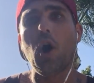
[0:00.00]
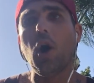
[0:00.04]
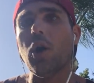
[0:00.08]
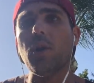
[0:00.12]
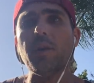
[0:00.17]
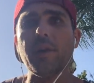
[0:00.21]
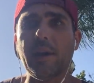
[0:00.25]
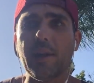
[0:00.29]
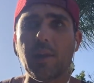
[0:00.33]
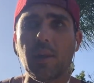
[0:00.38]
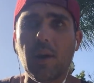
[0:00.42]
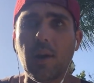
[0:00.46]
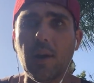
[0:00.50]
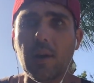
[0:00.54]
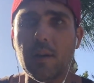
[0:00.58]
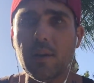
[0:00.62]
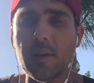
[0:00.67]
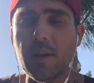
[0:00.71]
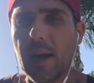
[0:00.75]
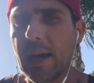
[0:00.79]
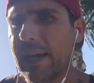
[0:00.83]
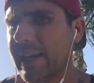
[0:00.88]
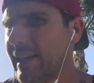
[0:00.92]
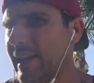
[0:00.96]
all day long.
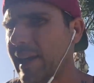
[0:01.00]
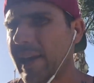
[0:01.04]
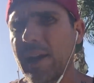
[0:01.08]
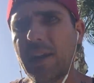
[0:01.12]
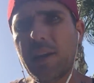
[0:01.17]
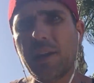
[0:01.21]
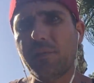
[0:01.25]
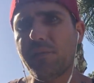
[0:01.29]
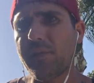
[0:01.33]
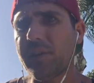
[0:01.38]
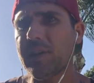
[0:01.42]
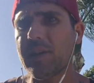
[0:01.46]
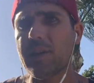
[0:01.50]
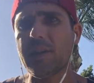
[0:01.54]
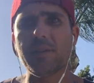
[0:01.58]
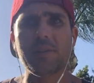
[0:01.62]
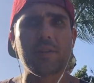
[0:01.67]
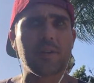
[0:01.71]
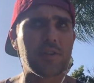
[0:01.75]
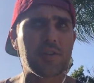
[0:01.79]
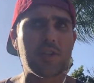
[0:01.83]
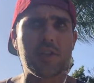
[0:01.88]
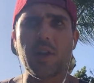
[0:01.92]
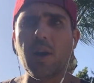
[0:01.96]
I can't even eat.
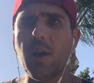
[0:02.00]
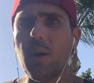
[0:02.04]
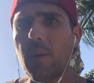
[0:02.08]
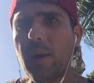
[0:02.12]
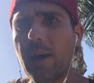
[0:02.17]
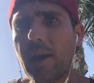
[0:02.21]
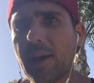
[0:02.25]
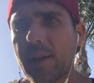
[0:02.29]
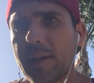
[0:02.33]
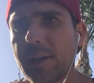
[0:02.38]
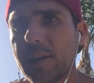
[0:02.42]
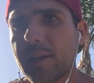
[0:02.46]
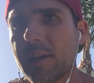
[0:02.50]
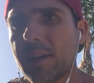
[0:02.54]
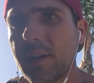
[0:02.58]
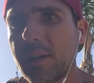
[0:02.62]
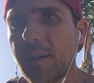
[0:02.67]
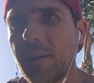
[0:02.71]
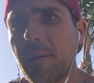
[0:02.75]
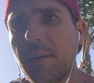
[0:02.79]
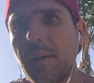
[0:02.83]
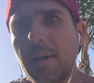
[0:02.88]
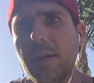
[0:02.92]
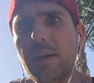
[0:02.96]
There's no way I can
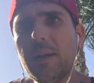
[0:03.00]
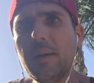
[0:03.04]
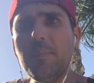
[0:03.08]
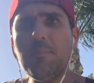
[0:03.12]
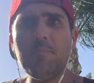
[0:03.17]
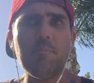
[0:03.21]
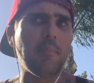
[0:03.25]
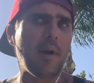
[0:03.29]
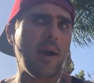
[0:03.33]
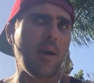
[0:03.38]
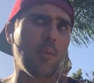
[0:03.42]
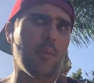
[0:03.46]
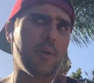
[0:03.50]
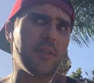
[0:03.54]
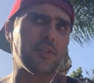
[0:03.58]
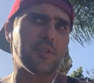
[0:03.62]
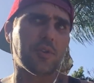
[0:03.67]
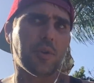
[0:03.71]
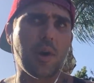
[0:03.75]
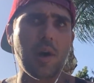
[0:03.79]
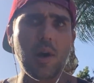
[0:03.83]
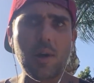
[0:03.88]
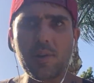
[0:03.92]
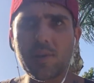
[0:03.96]
eat. My
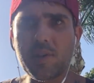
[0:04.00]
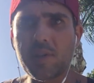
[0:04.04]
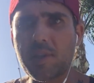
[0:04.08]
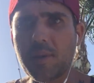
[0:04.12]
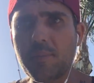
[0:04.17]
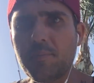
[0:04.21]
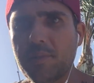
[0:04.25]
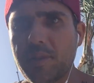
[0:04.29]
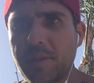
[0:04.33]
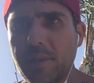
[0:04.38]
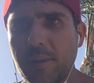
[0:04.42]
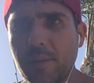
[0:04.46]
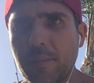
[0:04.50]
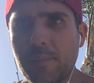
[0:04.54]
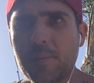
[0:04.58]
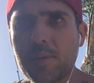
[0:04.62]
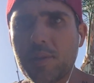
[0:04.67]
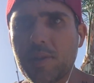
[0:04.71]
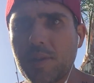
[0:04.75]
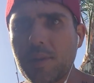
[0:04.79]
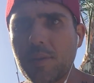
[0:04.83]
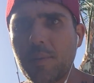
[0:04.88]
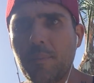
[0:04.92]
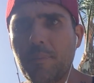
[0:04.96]
withdrawal
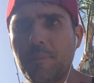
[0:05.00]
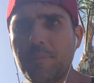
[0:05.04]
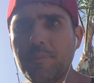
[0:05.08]
symptoms